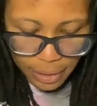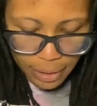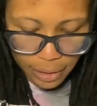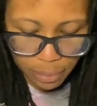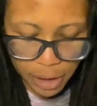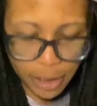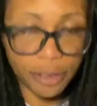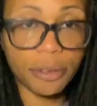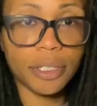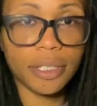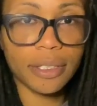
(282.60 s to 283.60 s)
here's my
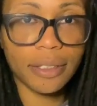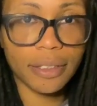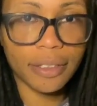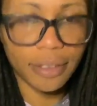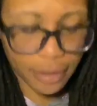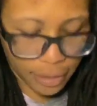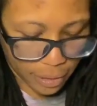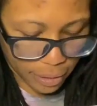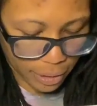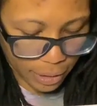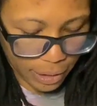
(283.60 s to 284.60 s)
notes.
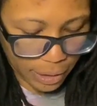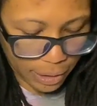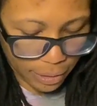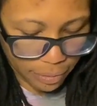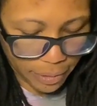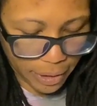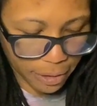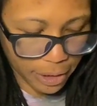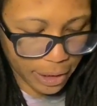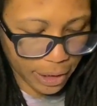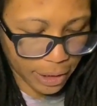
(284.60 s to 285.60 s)
We'd
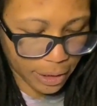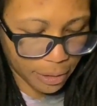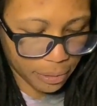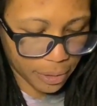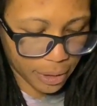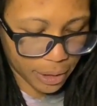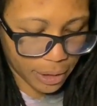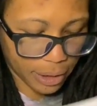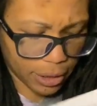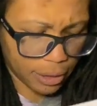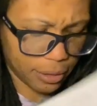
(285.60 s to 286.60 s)
always take notes and
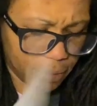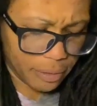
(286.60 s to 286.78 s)
stuff.